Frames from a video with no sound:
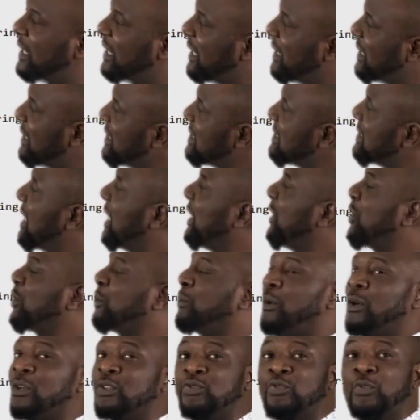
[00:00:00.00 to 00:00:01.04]
then this dialog
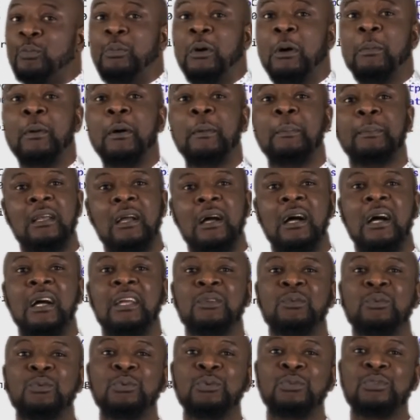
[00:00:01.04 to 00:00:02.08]
box will pop up and
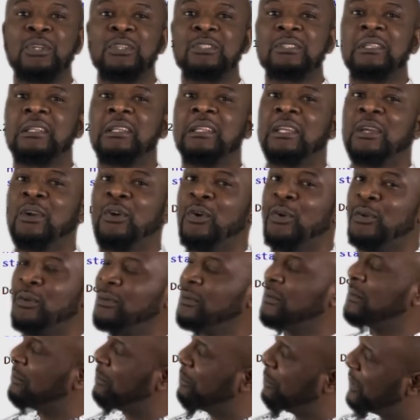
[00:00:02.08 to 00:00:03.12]
we'll just click on
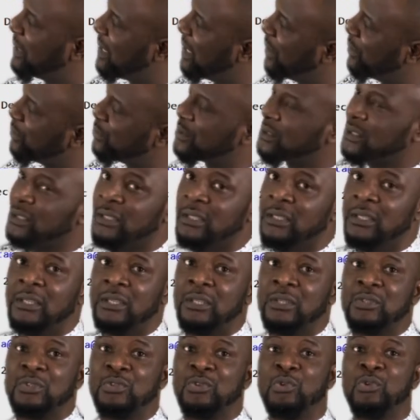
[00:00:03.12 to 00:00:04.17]
Browse
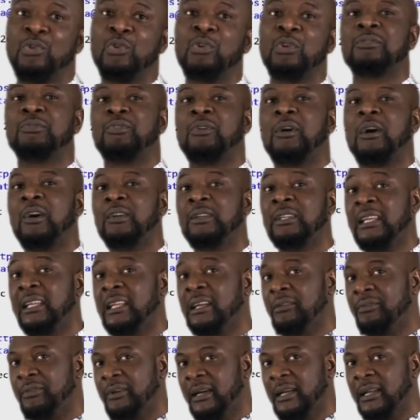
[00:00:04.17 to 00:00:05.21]
to look for our data
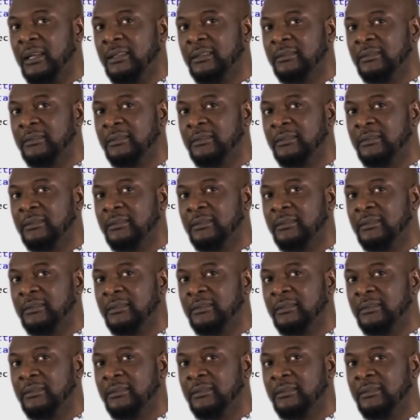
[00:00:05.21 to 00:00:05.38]
file.